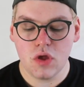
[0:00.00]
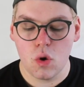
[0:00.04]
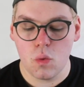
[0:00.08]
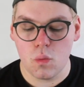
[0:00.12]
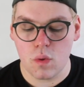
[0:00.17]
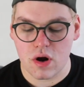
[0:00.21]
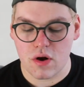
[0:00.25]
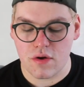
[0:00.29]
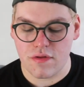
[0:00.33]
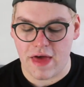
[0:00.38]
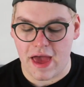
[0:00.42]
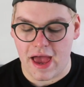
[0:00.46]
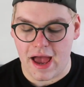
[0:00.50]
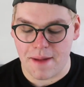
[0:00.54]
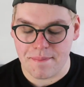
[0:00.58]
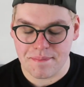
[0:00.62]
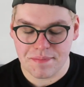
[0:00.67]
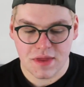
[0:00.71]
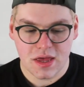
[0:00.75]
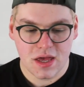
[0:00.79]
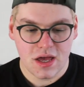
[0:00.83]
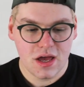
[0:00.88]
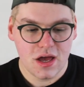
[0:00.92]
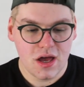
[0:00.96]
wear
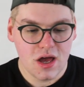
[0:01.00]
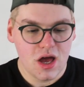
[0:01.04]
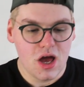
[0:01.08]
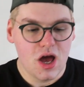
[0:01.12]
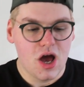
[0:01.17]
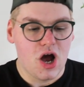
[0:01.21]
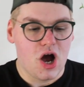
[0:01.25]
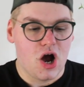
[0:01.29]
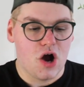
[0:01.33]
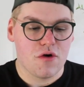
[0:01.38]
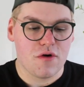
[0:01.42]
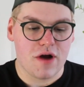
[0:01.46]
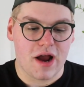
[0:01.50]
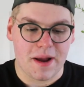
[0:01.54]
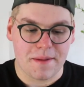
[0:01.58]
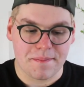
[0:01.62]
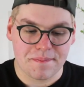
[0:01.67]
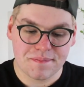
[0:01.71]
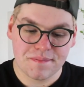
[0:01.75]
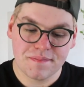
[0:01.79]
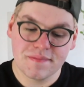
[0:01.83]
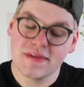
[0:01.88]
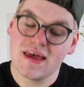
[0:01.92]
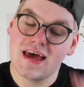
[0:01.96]
that. All right,
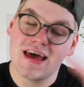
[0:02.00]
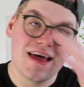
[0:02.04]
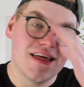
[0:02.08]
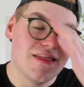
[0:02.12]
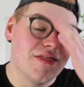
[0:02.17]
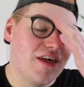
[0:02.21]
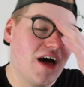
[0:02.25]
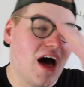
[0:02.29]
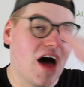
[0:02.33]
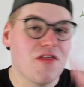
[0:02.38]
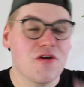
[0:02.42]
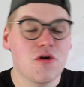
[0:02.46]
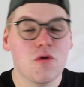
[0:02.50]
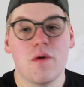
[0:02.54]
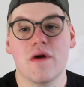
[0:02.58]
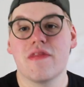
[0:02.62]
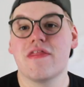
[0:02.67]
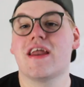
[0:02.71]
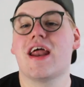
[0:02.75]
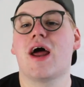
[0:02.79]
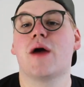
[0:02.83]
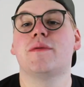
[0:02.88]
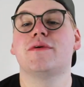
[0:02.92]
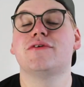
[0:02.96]
the other
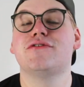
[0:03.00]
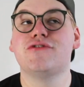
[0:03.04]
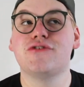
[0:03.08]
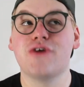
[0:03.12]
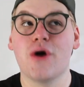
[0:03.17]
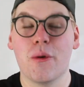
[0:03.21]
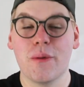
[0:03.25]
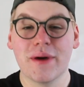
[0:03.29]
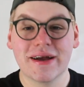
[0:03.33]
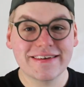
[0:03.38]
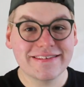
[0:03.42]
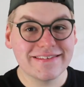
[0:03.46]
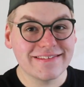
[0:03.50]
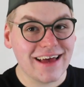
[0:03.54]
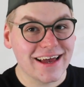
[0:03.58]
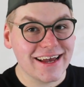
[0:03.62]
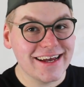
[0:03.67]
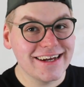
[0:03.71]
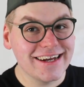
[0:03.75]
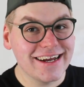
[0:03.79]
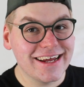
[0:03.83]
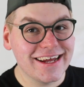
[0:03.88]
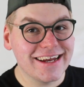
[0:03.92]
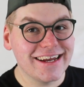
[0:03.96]
one that I was so
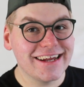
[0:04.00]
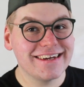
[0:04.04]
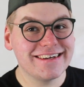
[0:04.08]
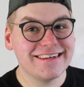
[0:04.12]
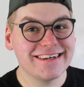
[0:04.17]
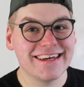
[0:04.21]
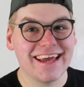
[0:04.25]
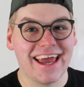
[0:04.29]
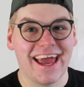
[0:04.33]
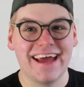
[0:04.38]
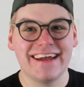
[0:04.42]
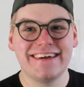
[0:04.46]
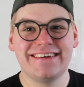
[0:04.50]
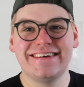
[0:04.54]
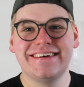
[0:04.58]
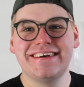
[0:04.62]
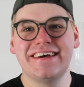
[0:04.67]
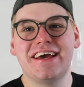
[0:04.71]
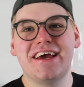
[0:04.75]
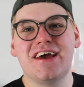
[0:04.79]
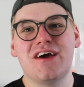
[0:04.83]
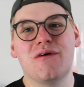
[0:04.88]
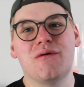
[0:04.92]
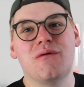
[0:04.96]
excited to get
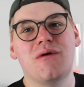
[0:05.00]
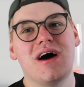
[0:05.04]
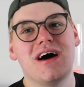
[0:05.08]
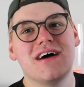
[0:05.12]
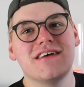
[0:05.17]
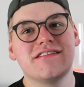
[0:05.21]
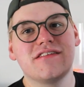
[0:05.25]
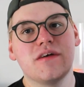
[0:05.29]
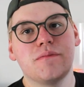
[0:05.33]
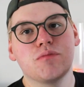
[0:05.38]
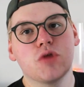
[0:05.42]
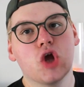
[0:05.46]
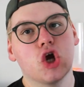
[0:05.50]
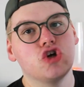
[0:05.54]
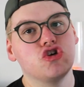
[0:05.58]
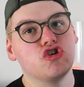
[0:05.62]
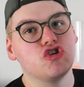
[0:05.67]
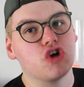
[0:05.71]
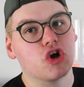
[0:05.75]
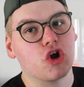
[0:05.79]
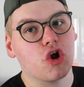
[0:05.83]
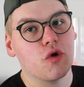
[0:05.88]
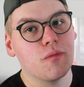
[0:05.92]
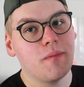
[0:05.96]
was
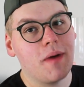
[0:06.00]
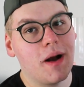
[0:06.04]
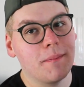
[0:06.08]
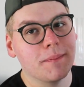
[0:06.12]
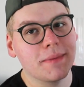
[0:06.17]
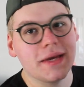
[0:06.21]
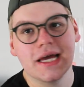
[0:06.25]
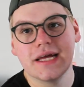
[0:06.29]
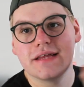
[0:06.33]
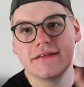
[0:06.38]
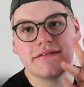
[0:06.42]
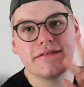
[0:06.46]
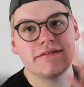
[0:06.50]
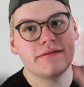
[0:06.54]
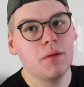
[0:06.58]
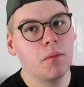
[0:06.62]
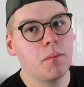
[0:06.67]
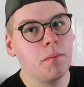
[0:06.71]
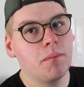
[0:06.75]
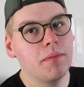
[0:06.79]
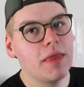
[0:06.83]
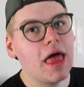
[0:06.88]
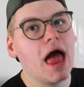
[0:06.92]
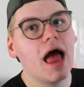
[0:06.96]
Sugar Pumpkins.
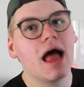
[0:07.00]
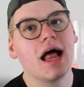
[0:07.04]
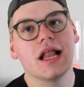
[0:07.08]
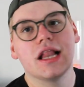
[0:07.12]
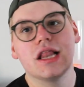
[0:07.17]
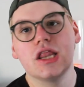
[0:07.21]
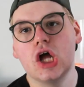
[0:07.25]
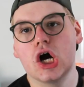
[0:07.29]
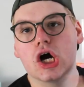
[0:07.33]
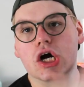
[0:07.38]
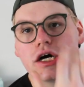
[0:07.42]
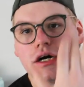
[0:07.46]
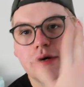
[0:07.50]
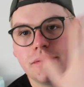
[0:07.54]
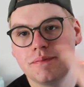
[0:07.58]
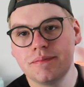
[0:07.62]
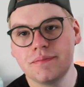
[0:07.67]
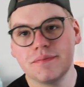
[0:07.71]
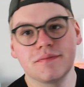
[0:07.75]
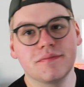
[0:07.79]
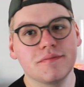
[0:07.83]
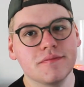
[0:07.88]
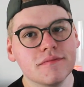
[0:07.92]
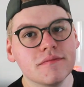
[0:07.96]
Look,
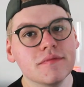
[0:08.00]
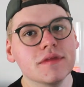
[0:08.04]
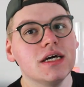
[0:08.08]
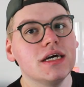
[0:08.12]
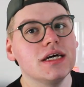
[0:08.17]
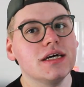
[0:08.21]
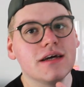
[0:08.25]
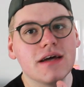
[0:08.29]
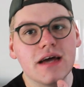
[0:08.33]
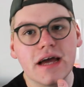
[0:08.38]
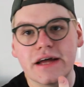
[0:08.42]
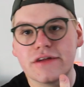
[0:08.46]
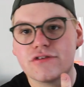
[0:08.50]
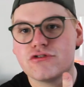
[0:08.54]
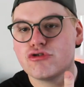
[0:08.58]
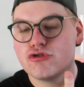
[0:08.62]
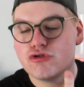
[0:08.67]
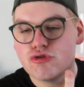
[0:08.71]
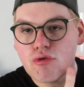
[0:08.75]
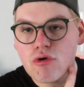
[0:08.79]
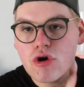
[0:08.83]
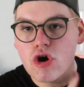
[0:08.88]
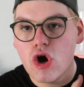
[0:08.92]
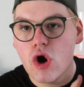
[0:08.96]
it's
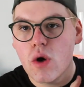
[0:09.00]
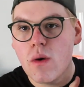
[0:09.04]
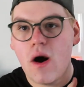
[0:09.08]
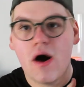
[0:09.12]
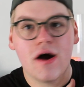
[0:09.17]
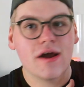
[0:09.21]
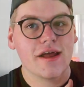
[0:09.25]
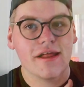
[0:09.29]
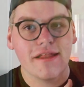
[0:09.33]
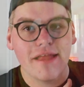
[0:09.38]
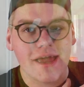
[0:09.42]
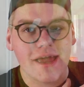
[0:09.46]
Drew on a